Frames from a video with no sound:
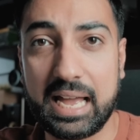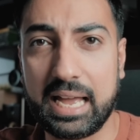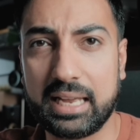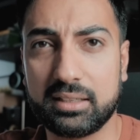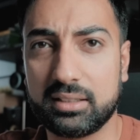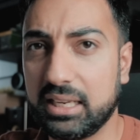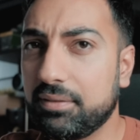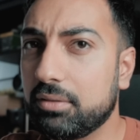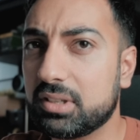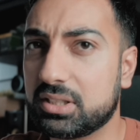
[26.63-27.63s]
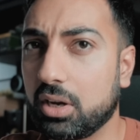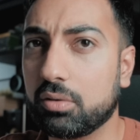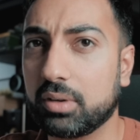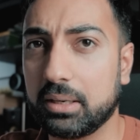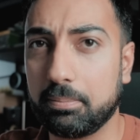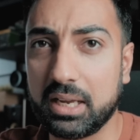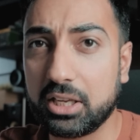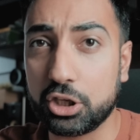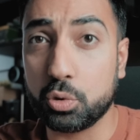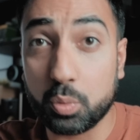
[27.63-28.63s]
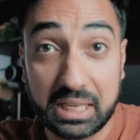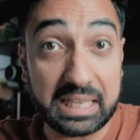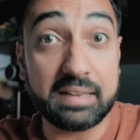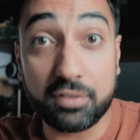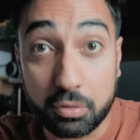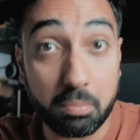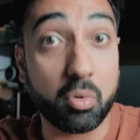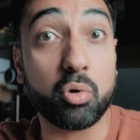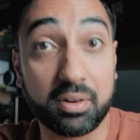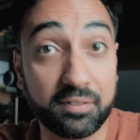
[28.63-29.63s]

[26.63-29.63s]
and even result in making you even more